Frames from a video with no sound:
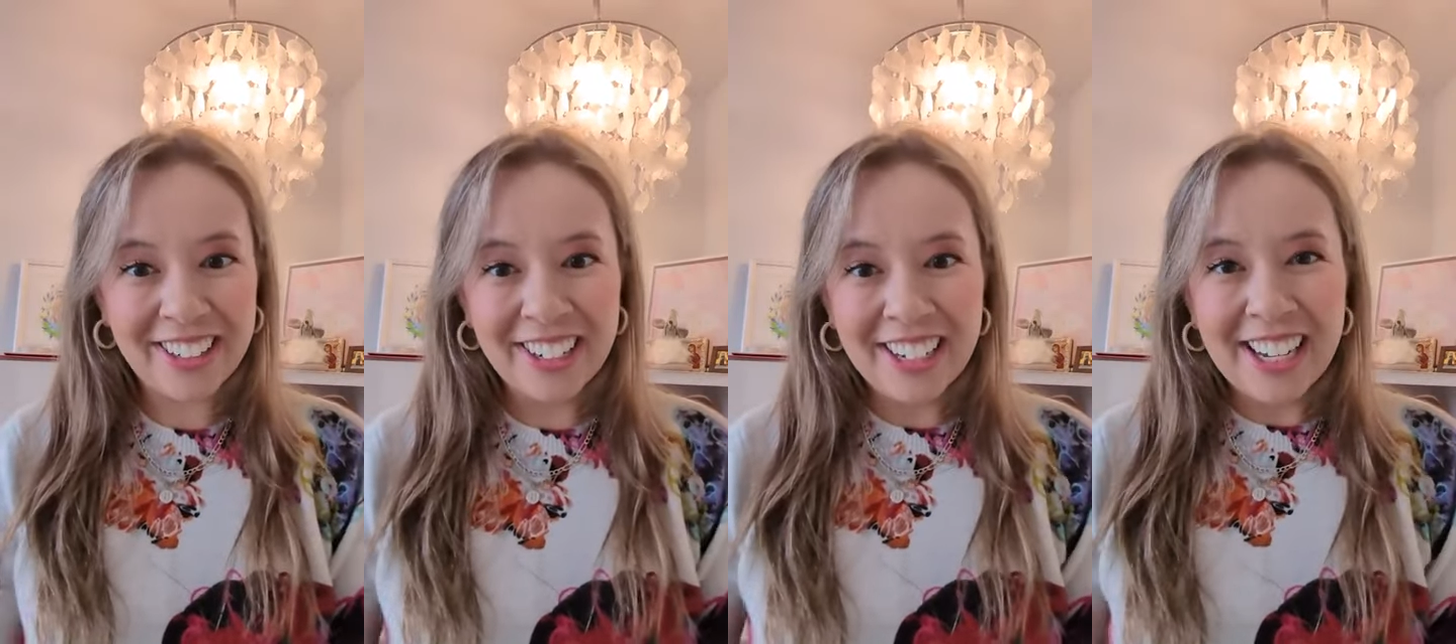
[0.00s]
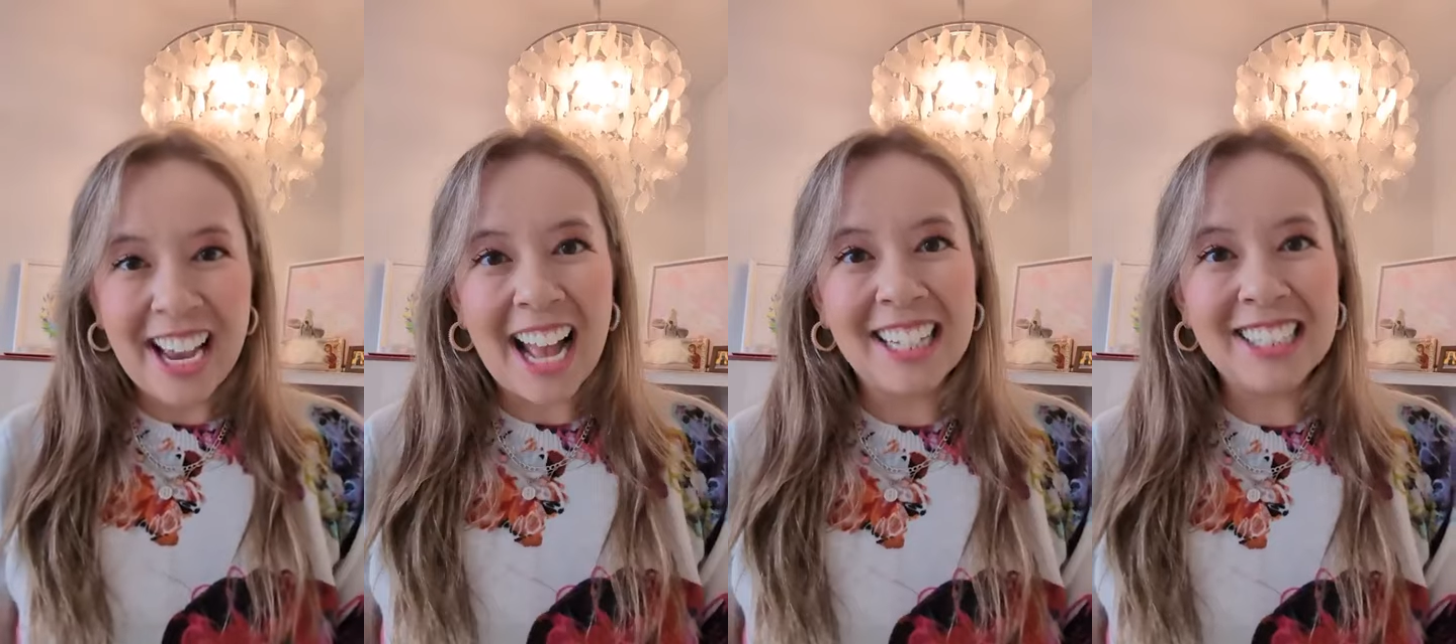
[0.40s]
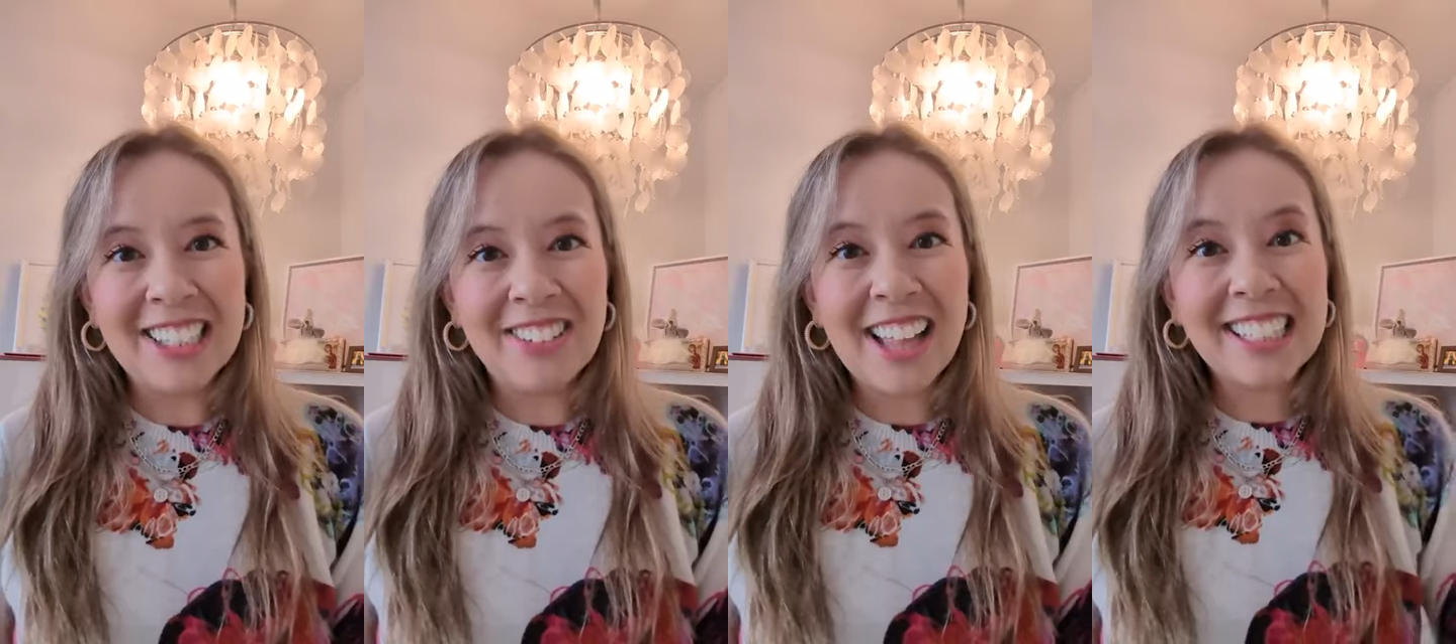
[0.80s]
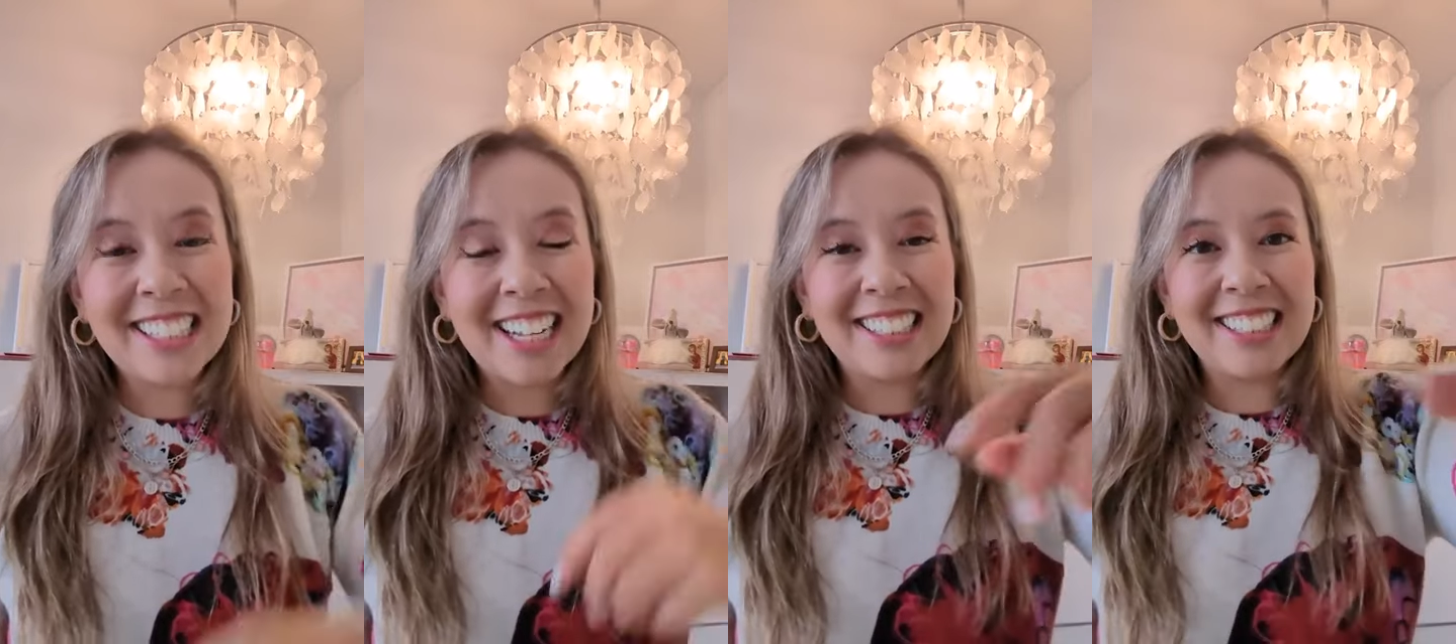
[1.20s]
And so that
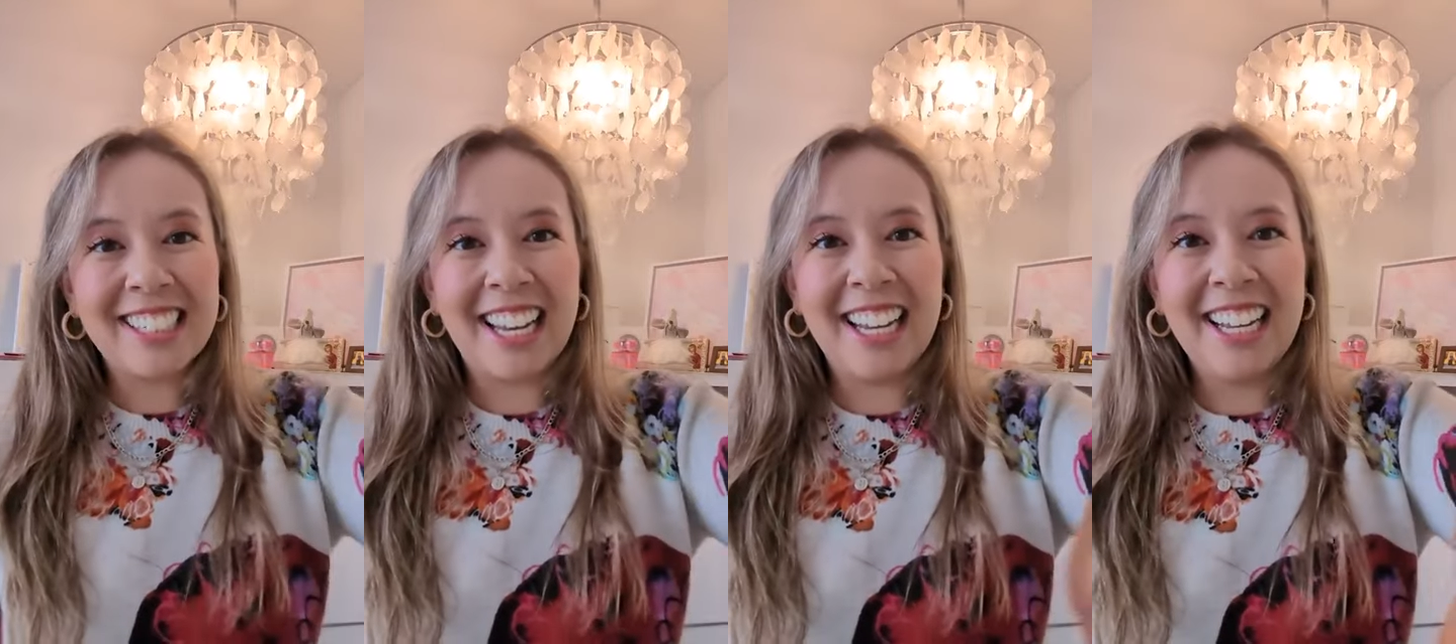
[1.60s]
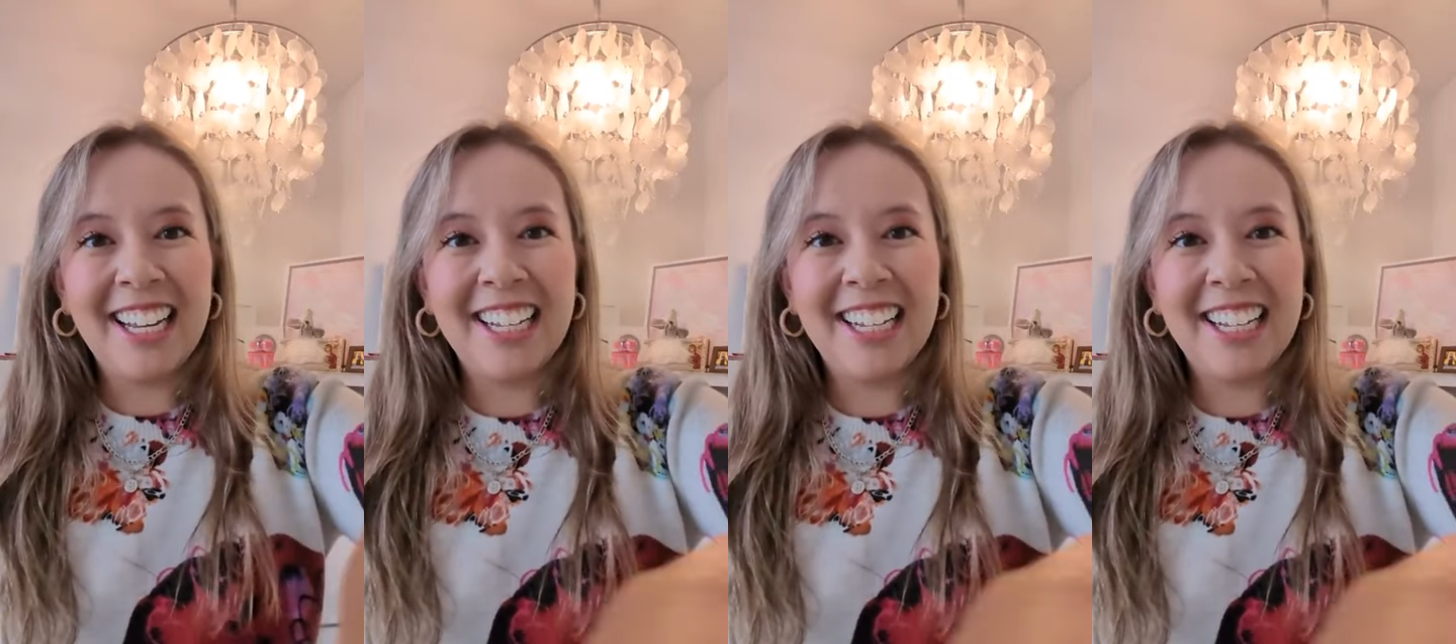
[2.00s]
sounds good.